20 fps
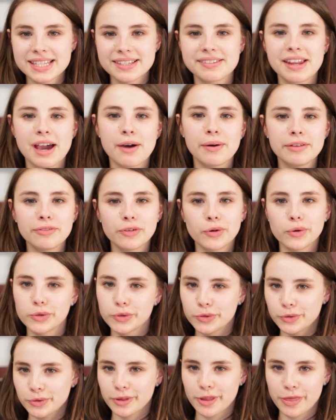So now we've got
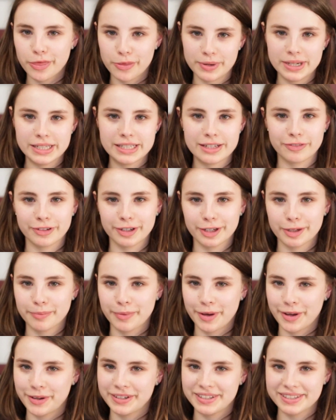all the 3 different
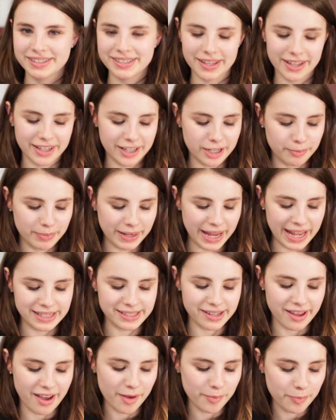components I'm gonna
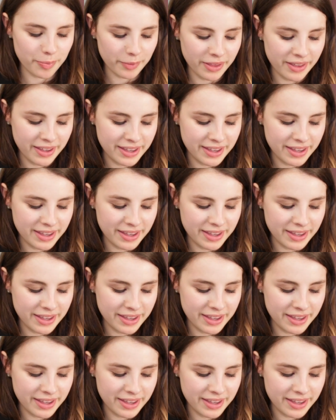plate up.